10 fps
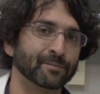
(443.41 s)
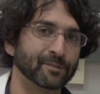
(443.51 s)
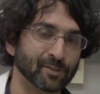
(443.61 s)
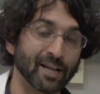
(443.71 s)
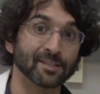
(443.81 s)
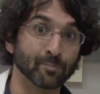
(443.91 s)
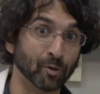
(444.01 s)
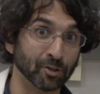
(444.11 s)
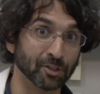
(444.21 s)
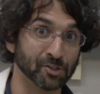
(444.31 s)
So that's an
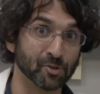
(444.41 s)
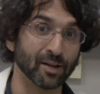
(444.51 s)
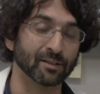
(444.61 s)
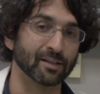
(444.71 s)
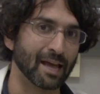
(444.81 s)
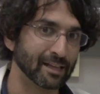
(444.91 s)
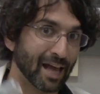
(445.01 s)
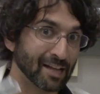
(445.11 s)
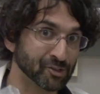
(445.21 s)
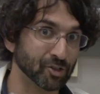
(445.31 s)
important constraint,
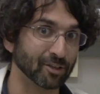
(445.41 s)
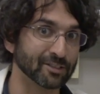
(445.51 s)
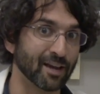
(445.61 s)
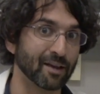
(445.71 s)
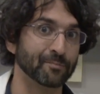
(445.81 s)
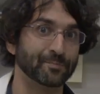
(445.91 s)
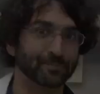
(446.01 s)
astronaut time.